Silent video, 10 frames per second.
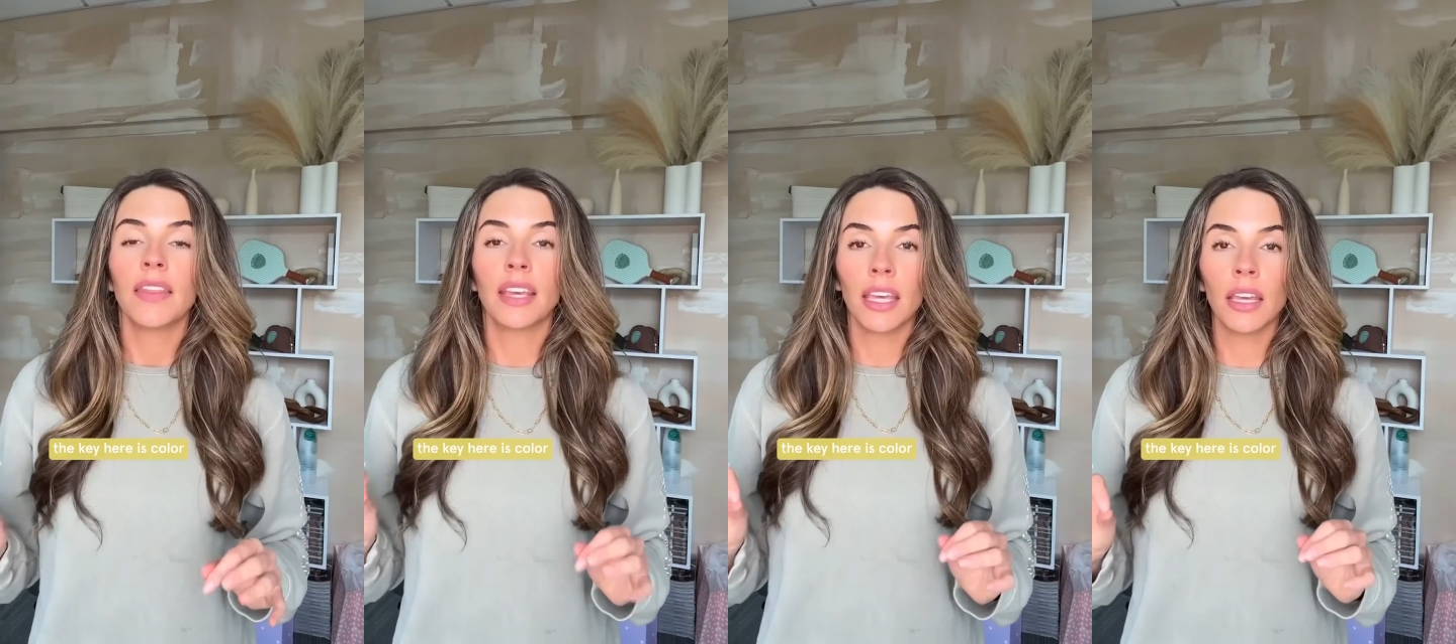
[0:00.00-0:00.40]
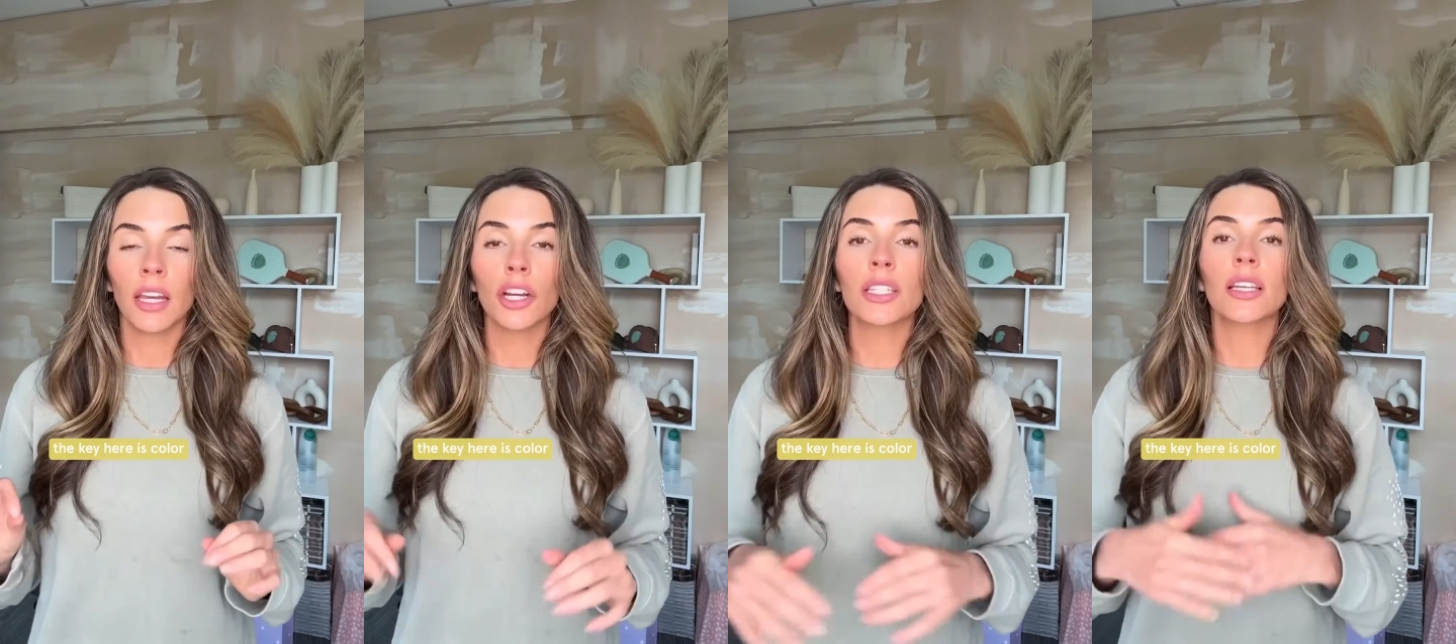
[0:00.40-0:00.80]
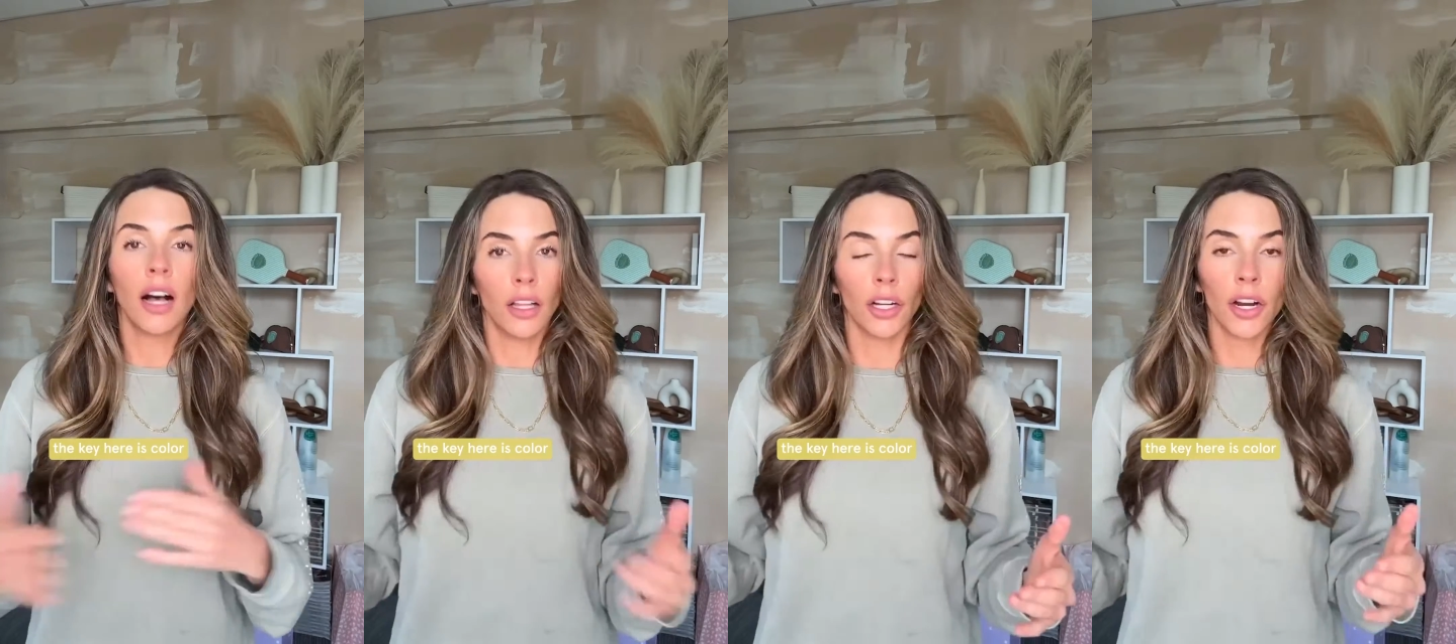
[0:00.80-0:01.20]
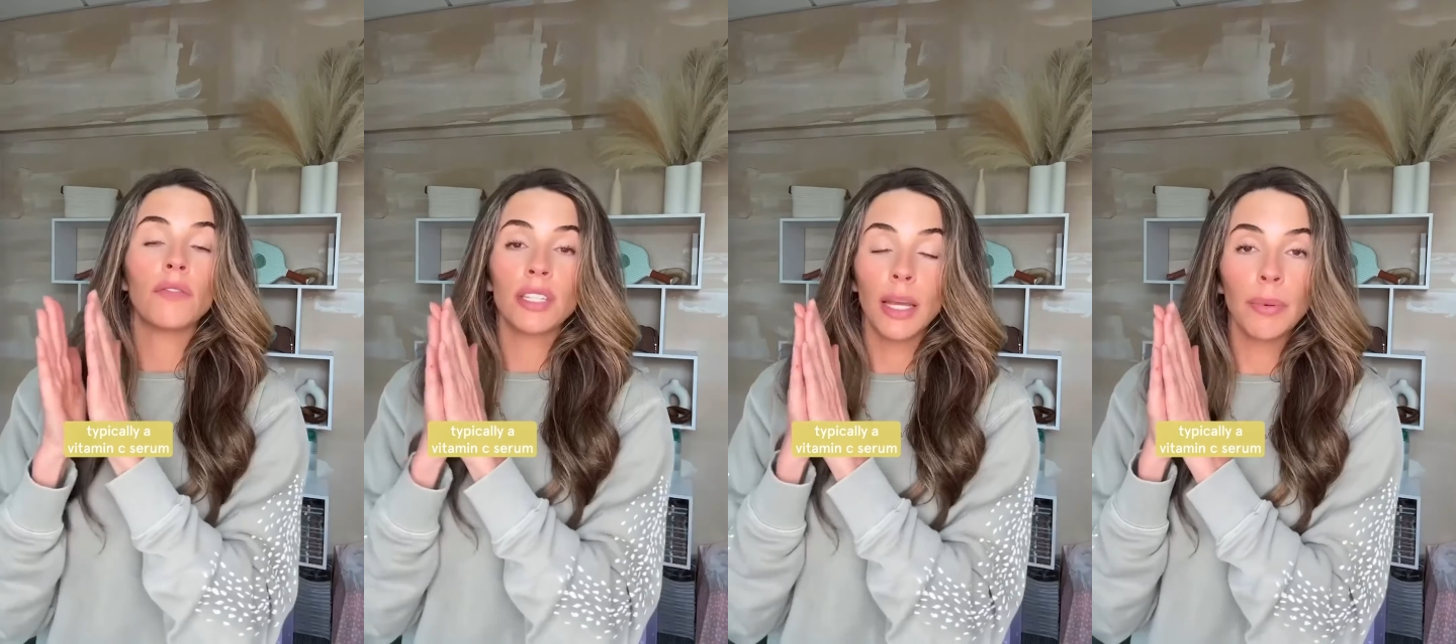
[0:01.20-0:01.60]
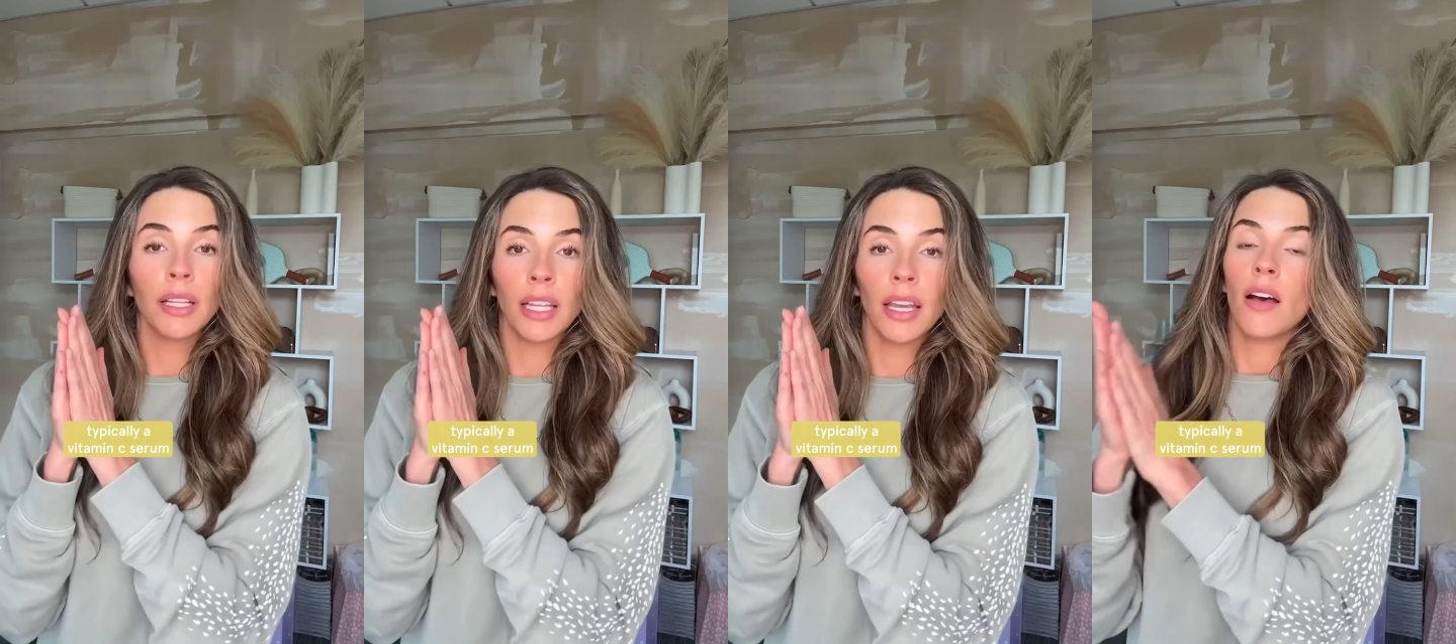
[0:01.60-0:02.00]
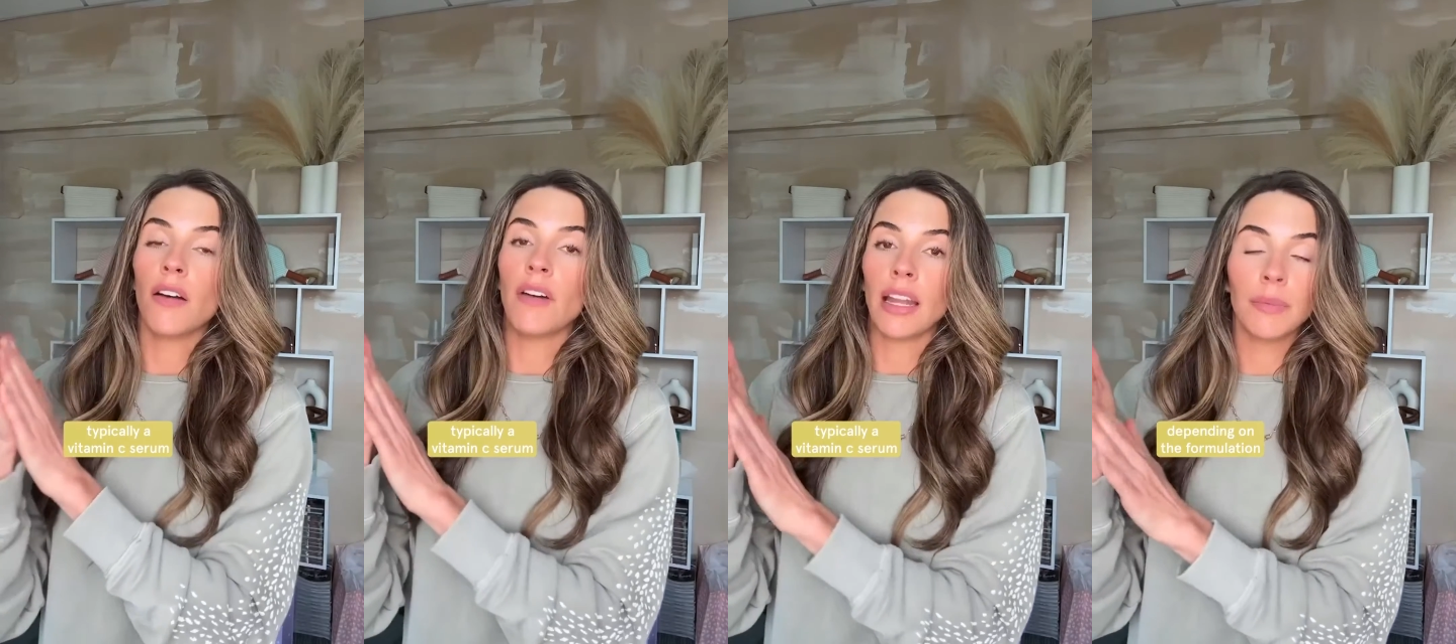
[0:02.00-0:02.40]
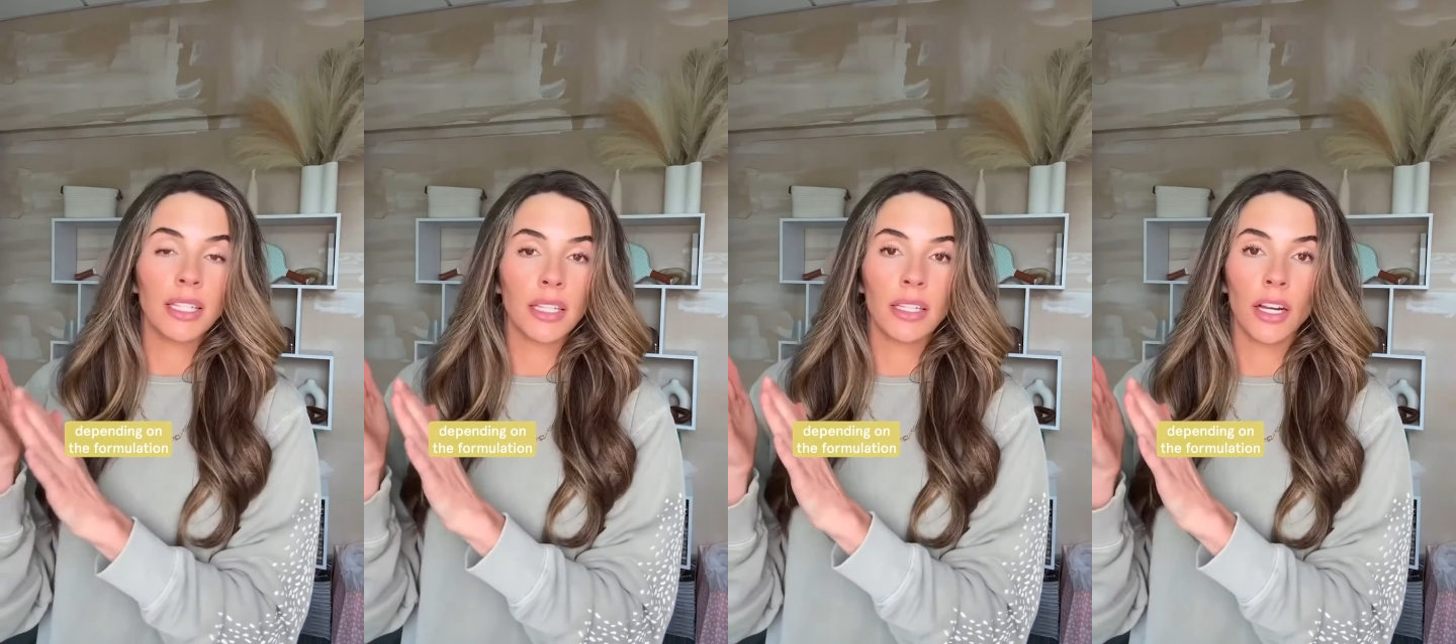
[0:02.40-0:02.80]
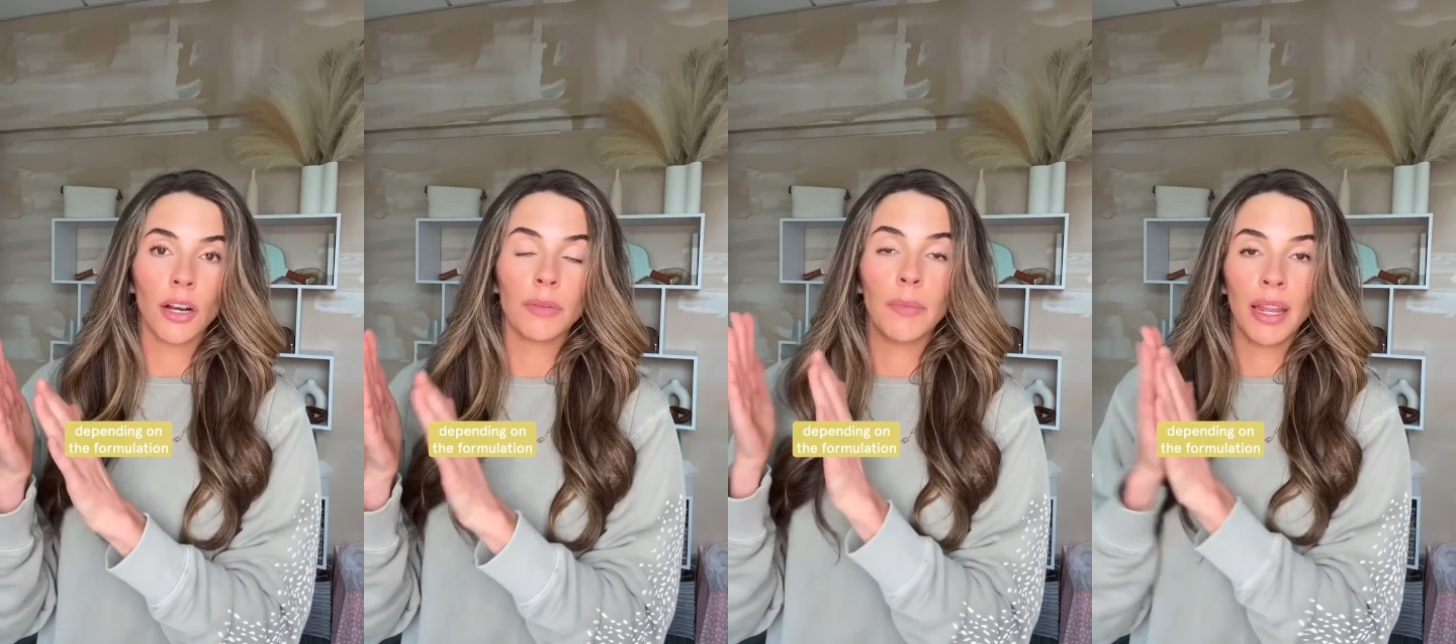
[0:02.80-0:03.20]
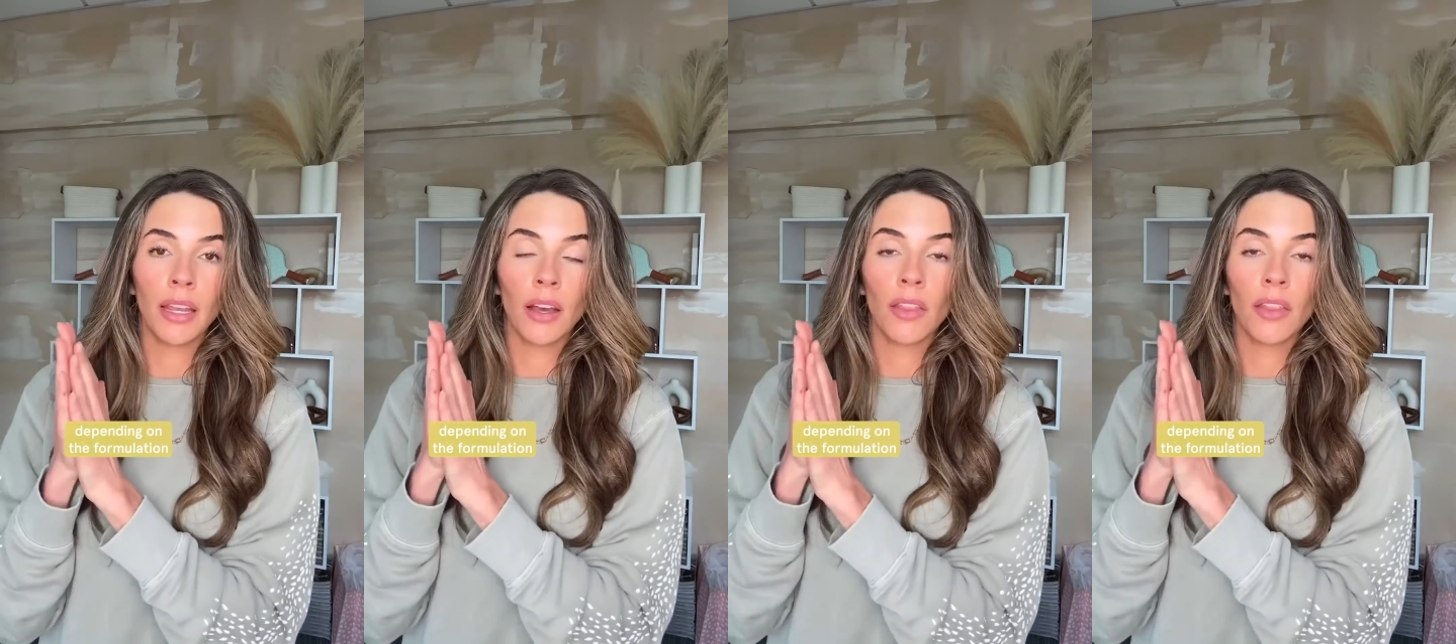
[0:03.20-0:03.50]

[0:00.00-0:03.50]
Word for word: The key here is color. Typically, a vitamin C serum, depending on the